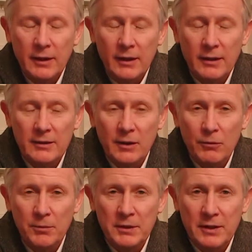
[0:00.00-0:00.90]
and
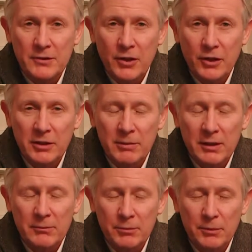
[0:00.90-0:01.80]
we'll be done talking
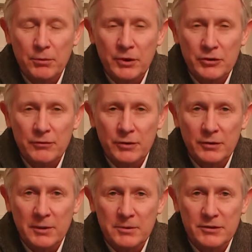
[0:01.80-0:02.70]
about preparation for your
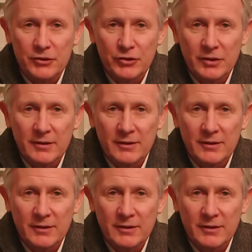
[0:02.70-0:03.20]
deposition.